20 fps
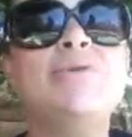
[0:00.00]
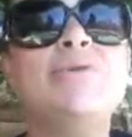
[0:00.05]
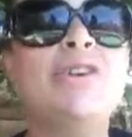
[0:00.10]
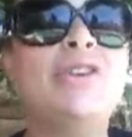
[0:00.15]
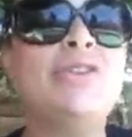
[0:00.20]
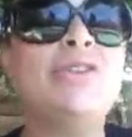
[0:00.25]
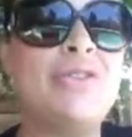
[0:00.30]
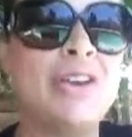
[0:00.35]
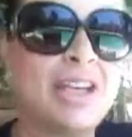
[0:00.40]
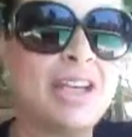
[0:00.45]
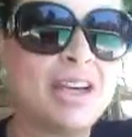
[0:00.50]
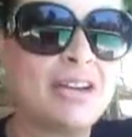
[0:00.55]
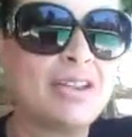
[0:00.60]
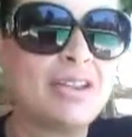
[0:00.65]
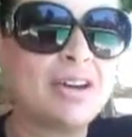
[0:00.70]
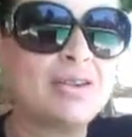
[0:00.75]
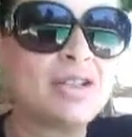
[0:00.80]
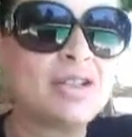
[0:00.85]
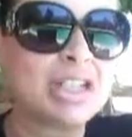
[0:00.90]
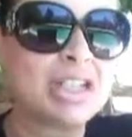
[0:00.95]
a new video
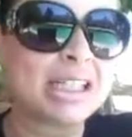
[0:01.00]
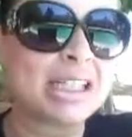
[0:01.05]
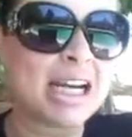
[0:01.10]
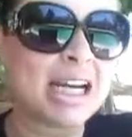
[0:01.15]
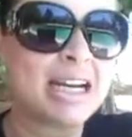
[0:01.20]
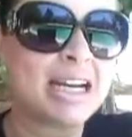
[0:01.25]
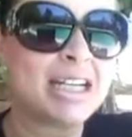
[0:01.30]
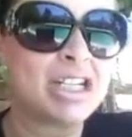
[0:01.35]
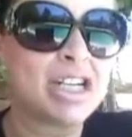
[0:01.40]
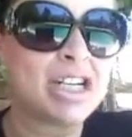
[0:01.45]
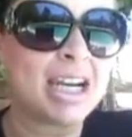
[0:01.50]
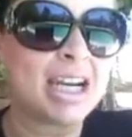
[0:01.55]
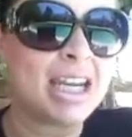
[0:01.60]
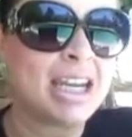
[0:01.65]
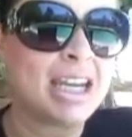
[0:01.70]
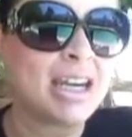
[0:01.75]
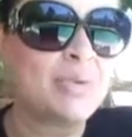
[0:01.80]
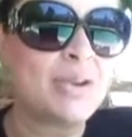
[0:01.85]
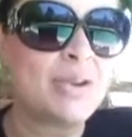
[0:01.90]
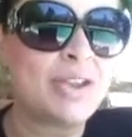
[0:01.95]
though, just kind of checking
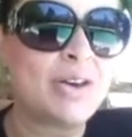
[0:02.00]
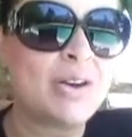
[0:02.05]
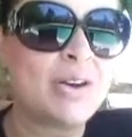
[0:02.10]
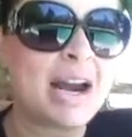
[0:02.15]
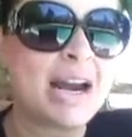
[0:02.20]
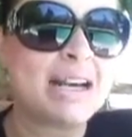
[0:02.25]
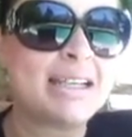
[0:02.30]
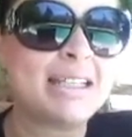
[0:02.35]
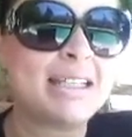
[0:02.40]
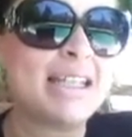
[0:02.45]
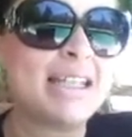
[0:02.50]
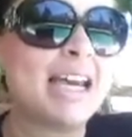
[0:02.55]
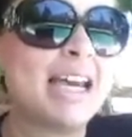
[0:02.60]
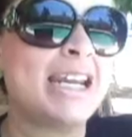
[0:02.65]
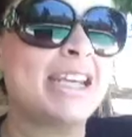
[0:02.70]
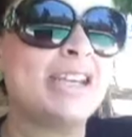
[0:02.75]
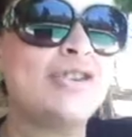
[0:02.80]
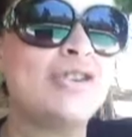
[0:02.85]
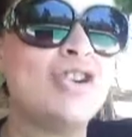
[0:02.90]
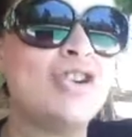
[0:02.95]
in with you guys and
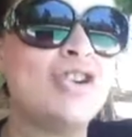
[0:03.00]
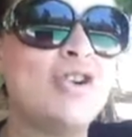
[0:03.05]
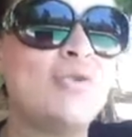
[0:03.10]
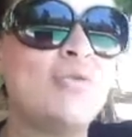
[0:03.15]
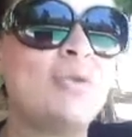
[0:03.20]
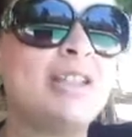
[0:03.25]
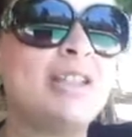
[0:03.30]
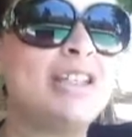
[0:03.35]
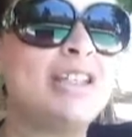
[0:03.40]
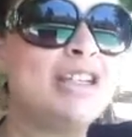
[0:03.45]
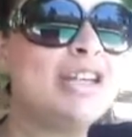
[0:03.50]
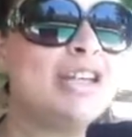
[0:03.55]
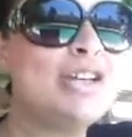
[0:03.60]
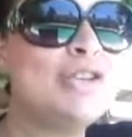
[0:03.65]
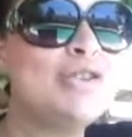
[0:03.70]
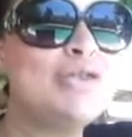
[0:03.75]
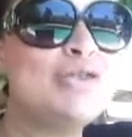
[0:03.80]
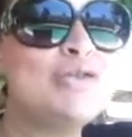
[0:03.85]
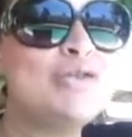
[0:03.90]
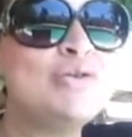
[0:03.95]
letting you know what's
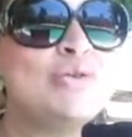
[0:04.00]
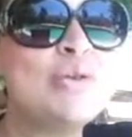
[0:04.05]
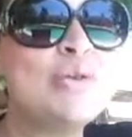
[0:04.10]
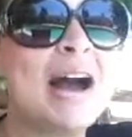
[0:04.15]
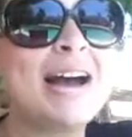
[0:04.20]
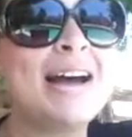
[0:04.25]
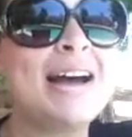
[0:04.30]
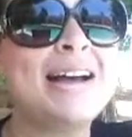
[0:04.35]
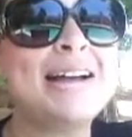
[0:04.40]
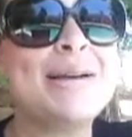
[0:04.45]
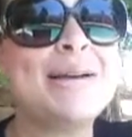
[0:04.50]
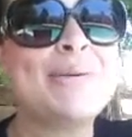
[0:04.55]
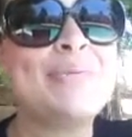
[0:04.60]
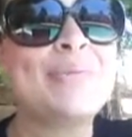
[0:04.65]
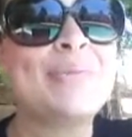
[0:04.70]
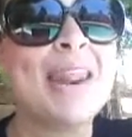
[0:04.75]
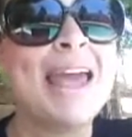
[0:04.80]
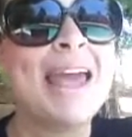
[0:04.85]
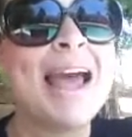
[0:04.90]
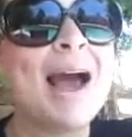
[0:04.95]
new. I
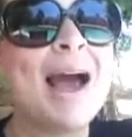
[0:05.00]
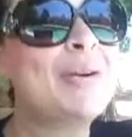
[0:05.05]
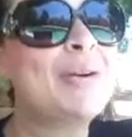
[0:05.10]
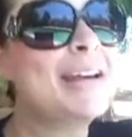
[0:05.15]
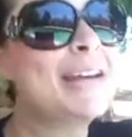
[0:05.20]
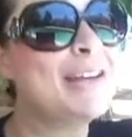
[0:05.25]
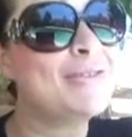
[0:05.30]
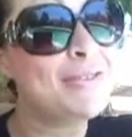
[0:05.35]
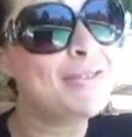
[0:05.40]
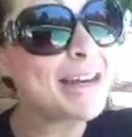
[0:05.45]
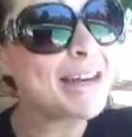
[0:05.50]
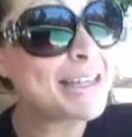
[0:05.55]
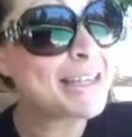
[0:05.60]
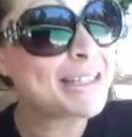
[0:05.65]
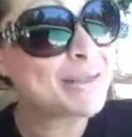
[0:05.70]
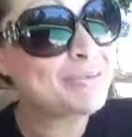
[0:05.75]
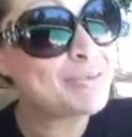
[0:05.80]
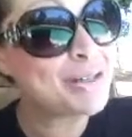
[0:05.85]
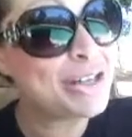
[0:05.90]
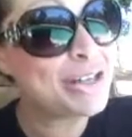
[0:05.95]
wanted to give you guys
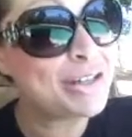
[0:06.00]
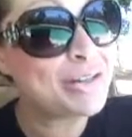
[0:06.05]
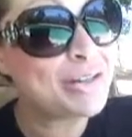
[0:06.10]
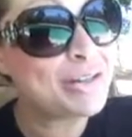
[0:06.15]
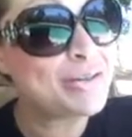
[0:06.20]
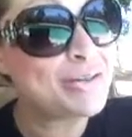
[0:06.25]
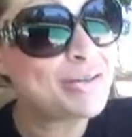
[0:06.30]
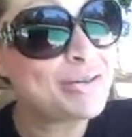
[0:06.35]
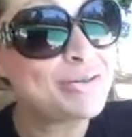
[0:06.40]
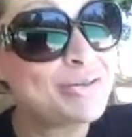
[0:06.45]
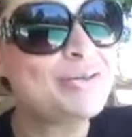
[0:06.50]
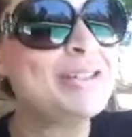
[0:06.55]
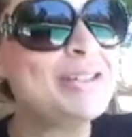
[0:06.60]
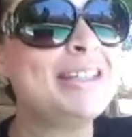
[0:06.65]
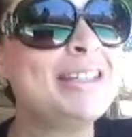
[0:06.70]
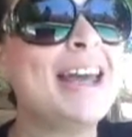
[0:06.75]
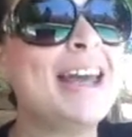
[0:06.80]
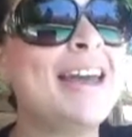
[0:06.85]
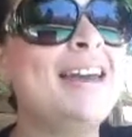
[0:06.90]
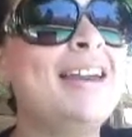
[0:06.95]
some news
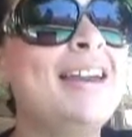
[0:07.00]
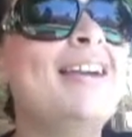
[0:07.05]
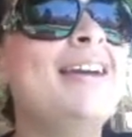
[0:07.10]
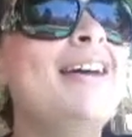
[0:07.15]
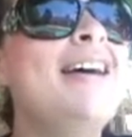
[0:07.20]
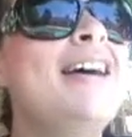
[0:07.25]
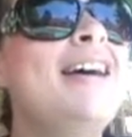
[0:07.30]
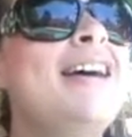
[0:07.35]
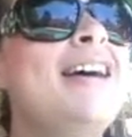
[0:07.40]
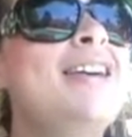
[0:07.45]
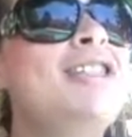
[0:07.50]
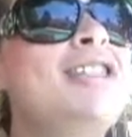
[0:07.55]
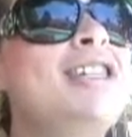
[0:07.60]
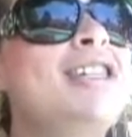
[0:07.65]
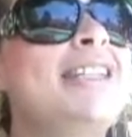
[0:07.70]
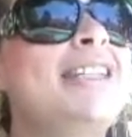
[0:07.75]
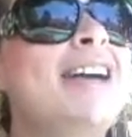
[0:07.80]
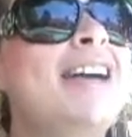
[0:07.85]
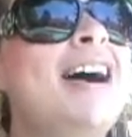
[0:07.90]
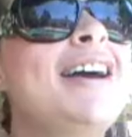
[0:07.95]
and
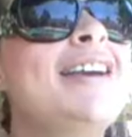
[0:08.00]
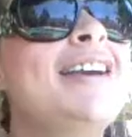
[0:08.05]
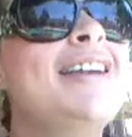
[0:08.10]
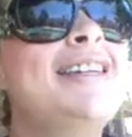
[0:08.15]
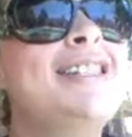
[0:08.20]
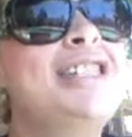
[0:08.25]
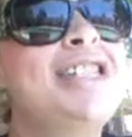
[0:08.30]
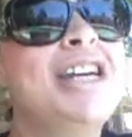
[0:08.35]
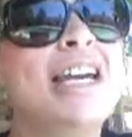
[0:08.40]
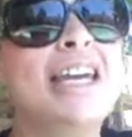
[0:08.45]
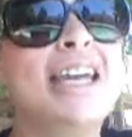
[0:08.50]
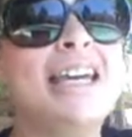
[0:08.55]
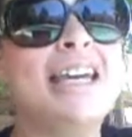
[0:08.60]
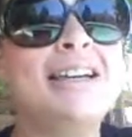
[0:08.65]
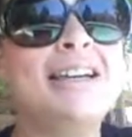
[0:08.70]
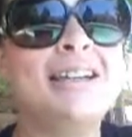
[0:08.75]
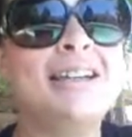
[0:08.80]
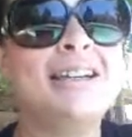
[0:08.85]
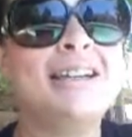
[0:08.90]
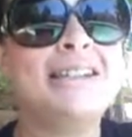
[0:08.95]
just kind of check in
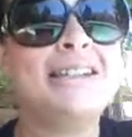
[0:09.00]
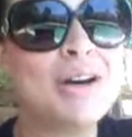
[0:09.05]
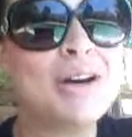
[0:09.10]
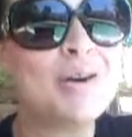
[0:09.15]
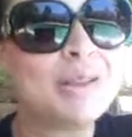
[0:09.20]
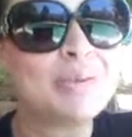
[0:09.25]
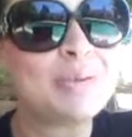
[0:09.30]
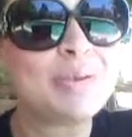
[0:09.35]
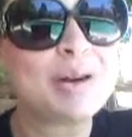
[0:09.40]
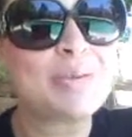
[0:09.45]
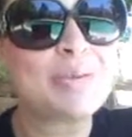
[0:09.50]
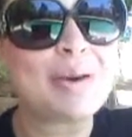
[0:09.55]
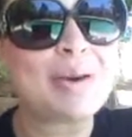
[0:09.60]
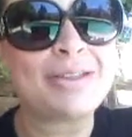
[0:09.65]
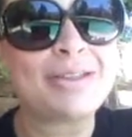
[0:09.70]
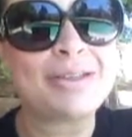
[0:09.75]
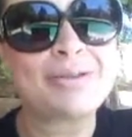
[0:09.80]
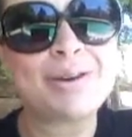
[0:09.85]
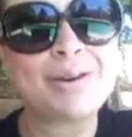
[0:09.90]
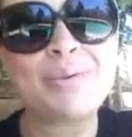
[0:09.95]
because I know it's been
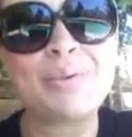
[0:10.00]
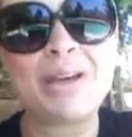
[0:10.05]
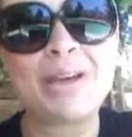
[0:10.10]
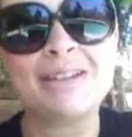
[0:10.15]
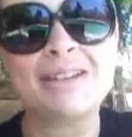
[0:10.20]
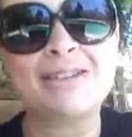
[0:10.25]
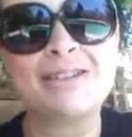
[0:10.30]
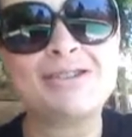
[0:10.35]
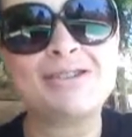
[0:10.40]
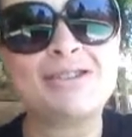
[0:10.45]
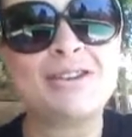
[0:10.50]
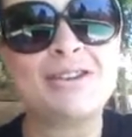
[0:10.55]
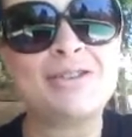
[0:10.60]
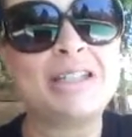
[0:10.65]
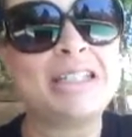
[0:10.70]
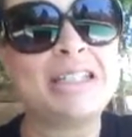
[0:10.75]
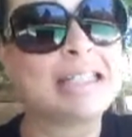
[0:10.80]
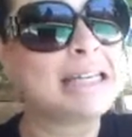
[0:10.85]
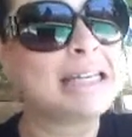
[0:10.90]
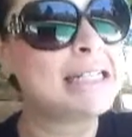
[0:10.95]
about 3 weeks or so
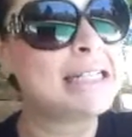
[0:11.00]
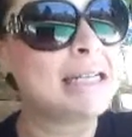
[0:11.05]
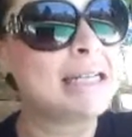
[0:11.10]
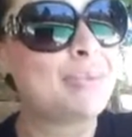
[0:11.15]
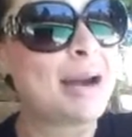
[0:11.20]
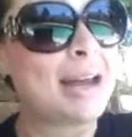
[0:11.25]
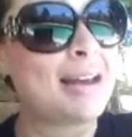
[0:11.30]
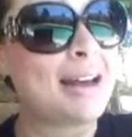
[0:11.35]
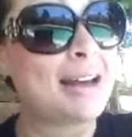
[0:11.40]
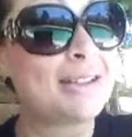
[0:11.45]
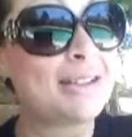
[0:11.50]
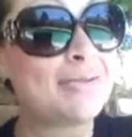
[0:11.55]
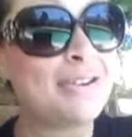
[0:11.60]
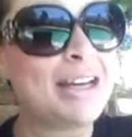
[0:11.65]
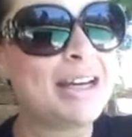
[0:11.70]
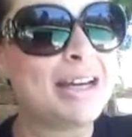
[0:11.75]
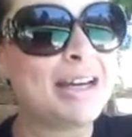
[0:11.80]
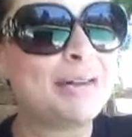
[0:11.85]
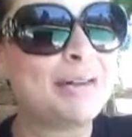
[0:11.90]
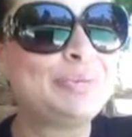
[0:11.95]
since I did my last
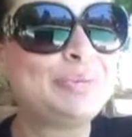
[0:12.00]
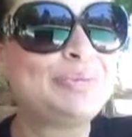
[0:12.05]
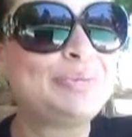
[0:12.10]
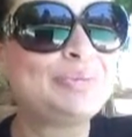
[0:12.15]
video.